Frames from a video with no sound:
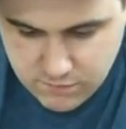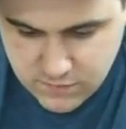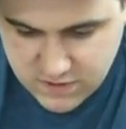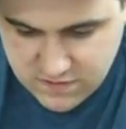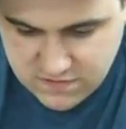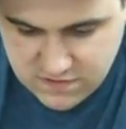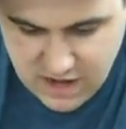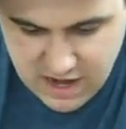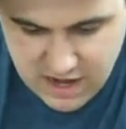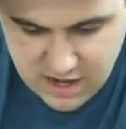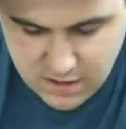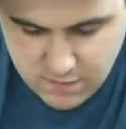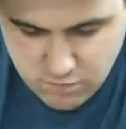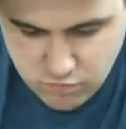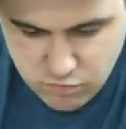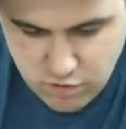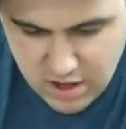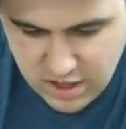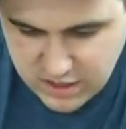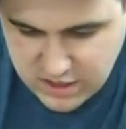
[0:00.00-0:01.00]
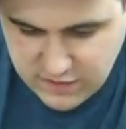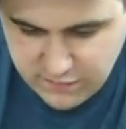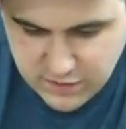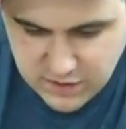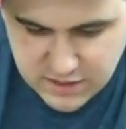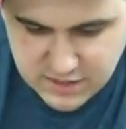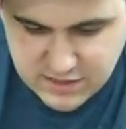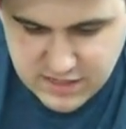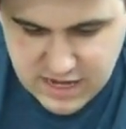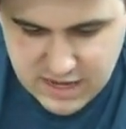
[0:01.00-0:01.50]
stayed relatively
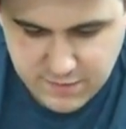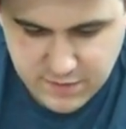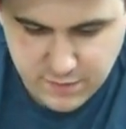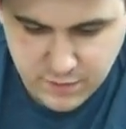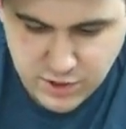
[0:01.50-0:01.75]
the same.